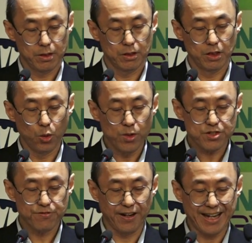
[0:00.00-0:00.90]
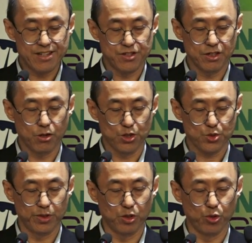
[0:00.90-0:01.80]
lowers financing costs
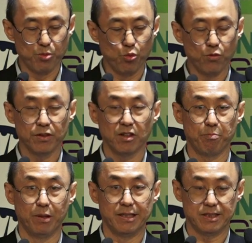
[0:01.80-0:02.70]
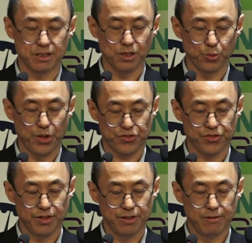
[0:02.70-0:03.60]
with the removal of political risk
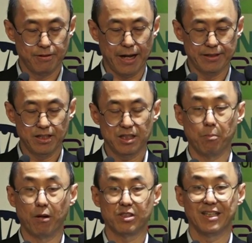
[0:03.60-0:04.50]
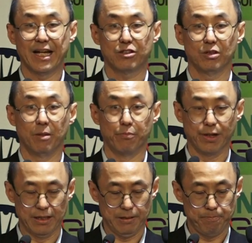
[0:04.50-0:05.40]
under the multilateral
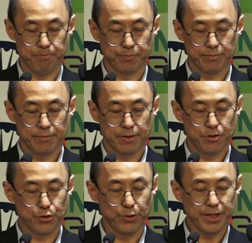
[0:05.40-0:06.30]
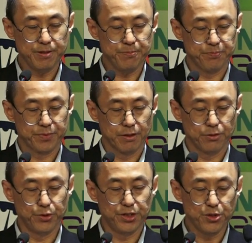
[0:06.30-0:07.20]
umbrella. Three,
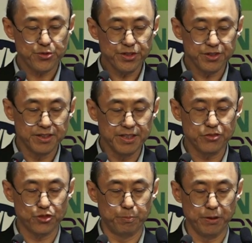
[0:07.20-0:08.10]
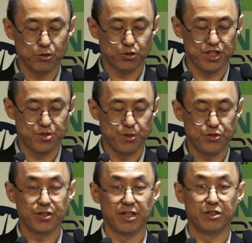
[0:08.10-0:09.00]
reducing the need to build
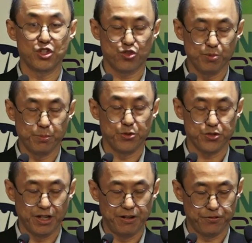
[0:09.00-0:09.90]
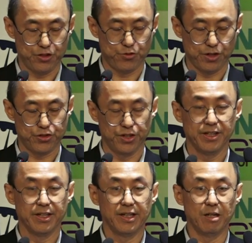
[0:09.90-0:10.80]
transmission and distribution infrastructure
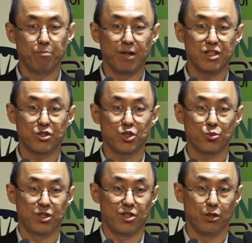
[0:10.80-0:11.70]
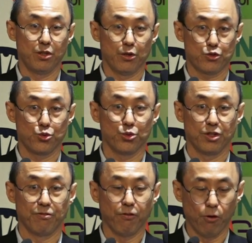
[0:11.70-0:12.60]
in places which is not suited
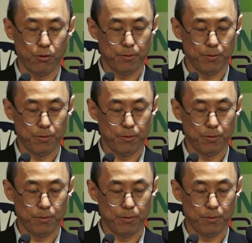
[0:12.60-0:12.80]
for.